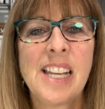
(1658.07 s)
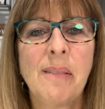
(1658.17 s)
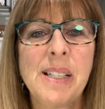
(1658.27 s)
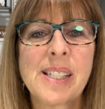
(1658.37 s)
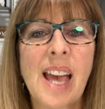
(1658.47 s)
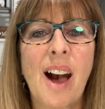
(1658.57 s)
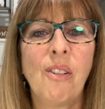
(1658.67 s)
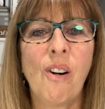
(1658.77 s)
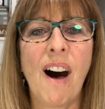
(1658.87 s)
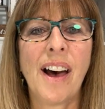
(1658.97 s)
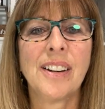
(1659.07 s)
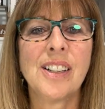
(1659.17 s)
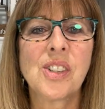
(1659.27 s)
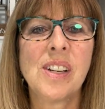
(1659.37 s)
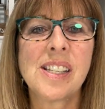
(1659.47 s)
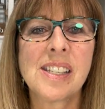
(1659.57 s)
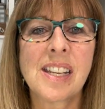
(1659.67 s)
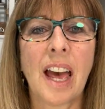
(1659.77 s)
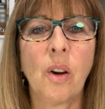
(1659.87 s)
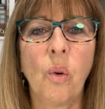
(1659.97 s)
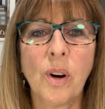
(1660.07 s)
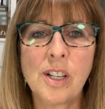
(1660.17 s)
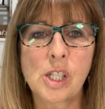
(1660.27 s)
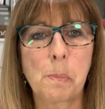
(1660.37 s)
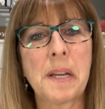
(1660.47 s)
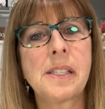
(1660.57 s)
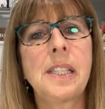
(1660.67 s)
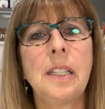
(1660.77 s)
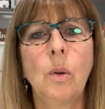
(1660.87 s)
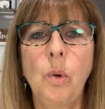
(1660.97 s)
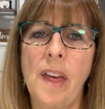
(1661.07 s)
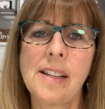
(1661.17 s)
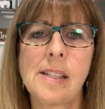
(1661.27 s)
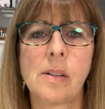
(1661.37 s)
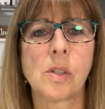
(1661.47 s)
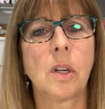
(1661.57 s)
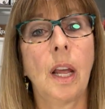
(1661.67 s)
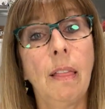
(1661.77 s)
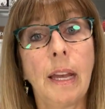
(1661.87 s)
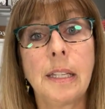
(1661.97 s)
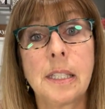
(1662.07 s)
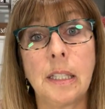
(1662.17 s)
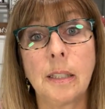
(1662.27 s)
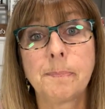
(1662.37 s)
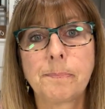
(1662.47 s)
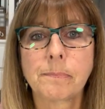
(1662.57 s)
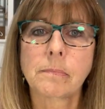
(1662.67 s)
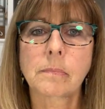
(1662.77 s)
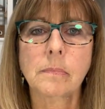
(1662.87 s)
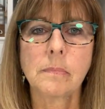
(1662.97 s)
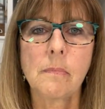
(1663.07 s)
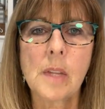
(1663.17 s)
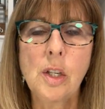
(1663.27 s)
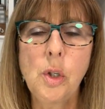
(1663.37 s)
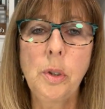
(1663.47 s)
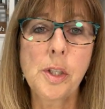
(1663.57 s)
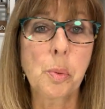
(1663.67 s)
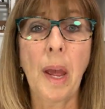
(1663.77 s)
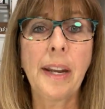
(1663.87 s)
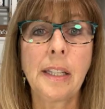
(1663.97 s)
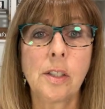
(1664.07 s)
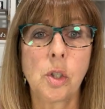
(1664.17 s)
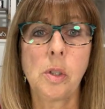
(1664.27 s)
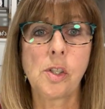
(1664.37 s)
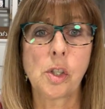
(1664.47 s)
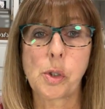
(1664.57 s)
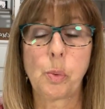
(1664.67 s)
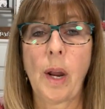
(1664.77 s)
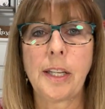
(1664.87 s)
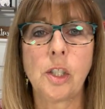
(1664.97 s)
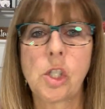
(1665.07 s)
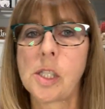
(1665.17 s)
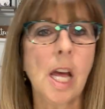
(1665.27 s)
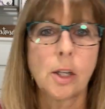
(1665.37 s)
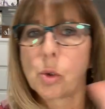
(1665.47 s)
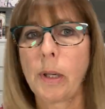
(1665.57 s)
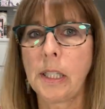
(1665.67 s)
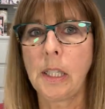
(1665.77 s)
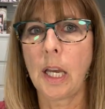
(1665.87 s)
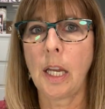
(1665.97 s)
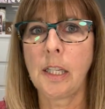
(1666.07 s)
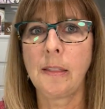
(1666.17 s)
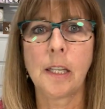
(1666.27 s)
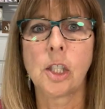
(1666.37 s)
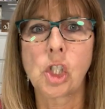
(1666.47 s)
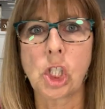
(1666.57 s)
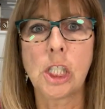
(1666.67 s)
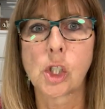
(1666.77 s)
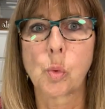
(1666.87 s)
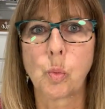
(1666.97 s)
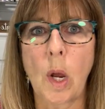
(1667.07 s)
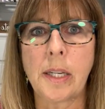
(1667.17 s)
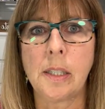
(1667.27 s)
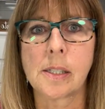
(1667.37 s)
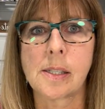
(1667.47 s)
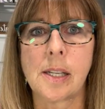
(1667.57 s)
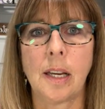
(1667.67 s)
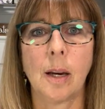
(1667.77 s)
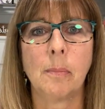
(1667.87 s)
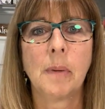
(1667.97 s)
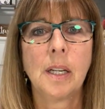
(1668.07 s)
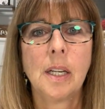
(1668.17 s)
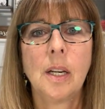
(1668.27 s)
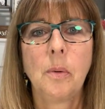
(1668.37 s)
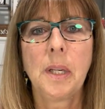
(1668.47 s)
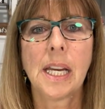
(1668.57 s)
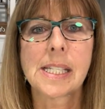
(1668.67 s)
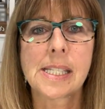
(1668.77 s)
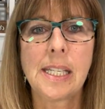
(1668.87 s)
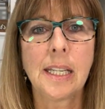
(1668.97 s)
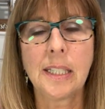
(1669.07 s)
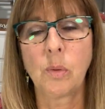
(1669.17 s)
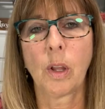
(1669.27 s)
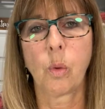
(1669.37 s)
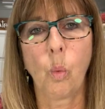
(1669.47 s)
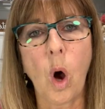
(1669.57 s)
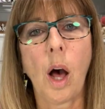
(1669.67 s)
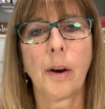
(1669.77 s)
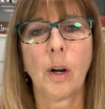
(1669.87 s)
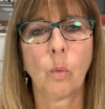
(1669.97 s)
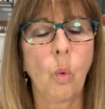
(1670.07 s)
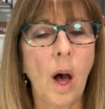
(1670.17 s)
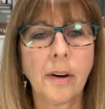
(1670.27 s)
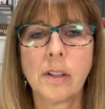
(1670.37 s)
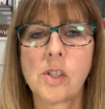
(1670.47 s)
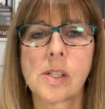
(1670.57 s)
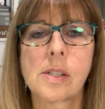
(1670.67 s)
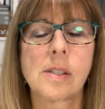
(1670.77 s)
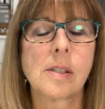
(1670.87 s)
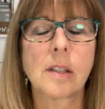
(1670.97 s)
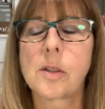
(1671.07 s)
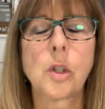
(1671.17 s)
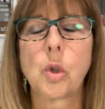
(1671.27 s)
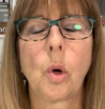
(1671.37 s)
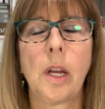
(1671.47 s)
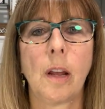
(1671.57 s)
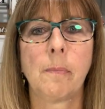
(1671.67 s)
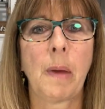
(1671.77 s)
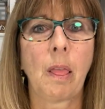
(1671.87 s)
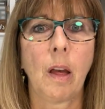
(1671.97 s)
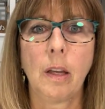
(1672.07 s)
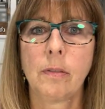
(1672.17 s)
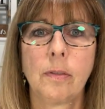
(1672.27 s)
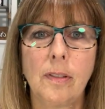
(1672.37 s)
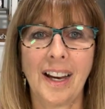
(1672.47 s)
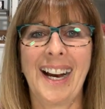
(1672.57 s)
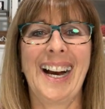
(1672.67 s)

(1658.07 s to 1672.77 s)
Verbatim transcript: Debbie's got water. Tracy's got orange spice tea. Oh, that sounds good. I like tea. Judy's ready. Judy's just ready. She's not drinking anything. She is ready to stamp. We got Sandy with water. Water just sucks the joy out of my life.